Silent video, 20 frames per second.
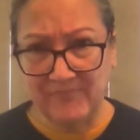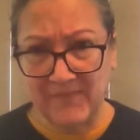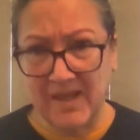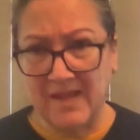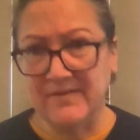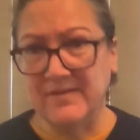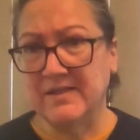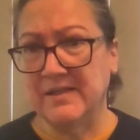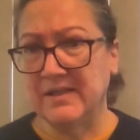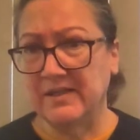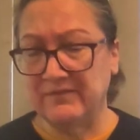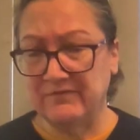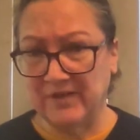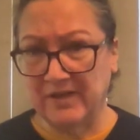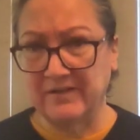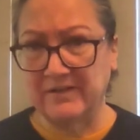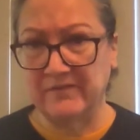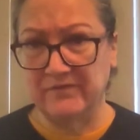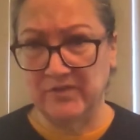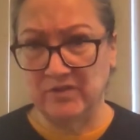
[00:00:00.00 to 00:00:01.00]
And then the
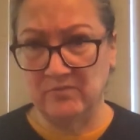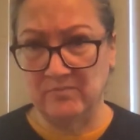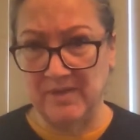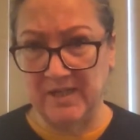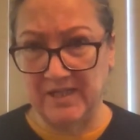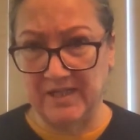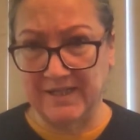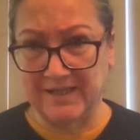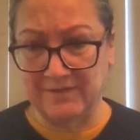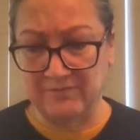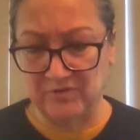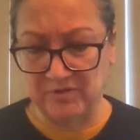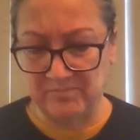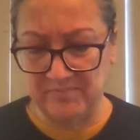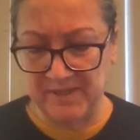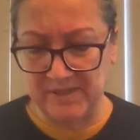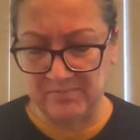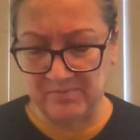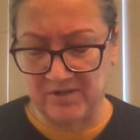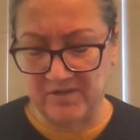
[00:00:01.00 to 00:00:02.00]
effective domain again would
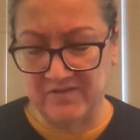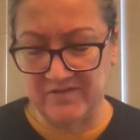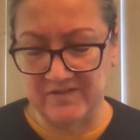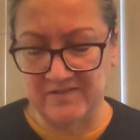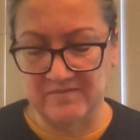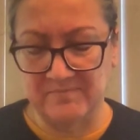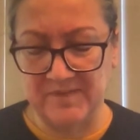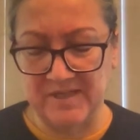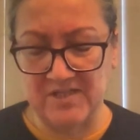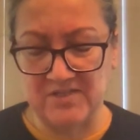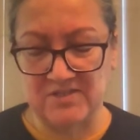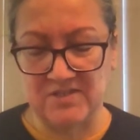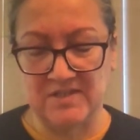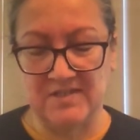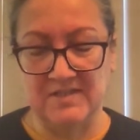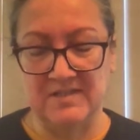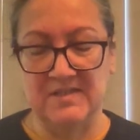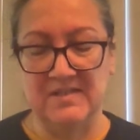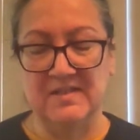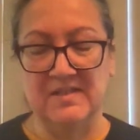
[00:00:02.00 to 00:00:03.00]
be
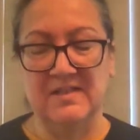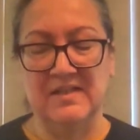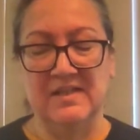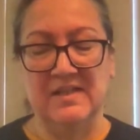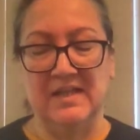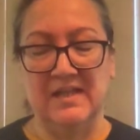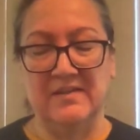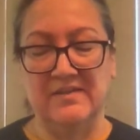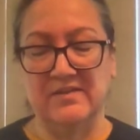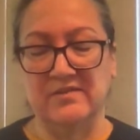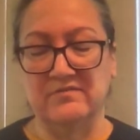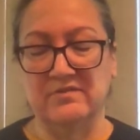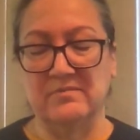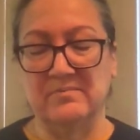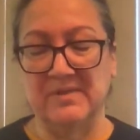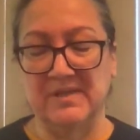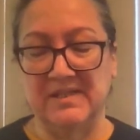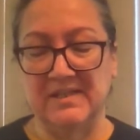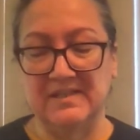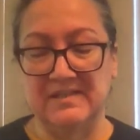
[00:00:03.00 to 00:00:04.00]
participation in the
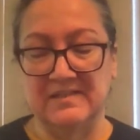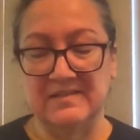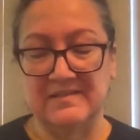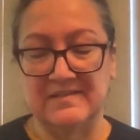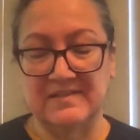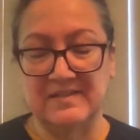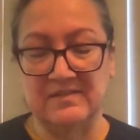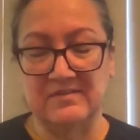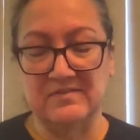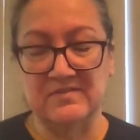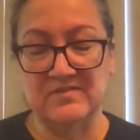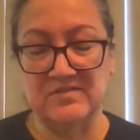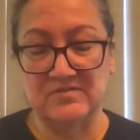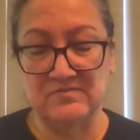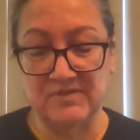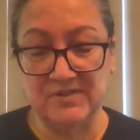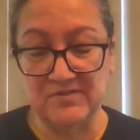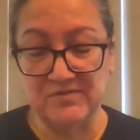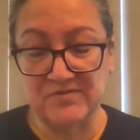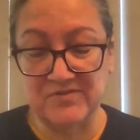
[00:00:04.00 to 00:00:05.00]
dribbling skills
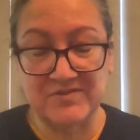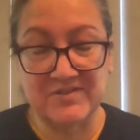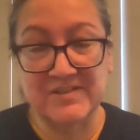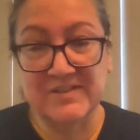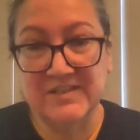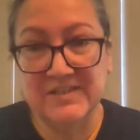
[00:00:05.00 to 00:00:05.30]
drills.